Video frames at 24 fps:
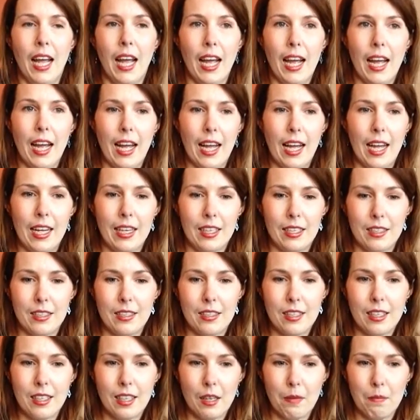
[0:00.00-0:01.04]
and
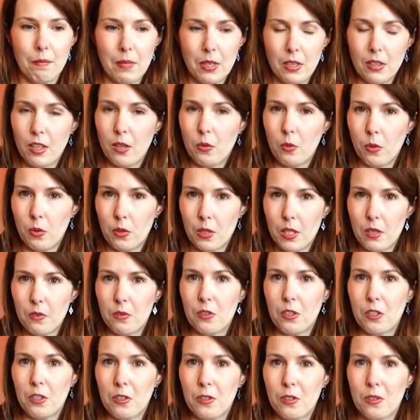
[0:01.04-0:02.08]
a mirror will give
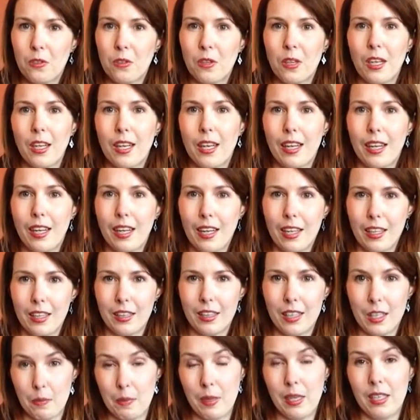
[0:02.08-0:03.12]
you the
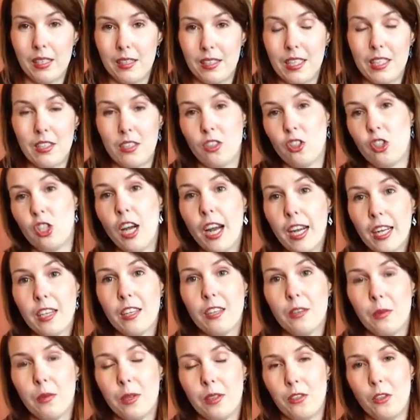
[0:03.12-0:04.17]
ability to check
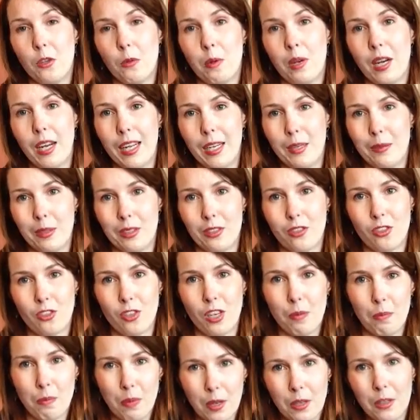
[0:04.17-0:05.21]
whether you're playing with a straight
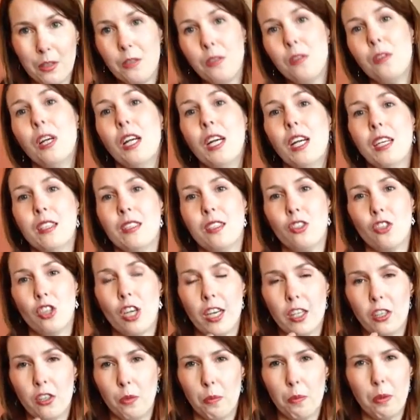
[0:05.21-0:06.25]
bow, to check
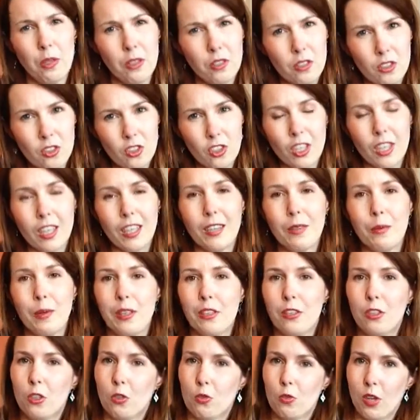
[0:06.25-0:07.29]
your posture, whether
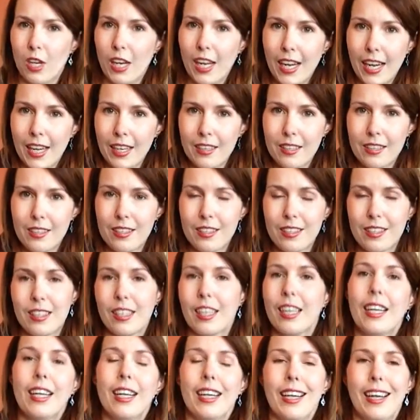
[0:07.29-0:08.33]
you're relaxed,
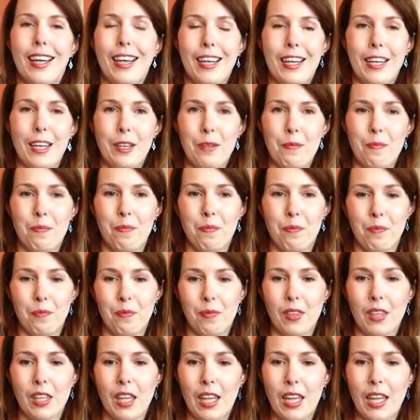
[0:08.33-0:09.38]
and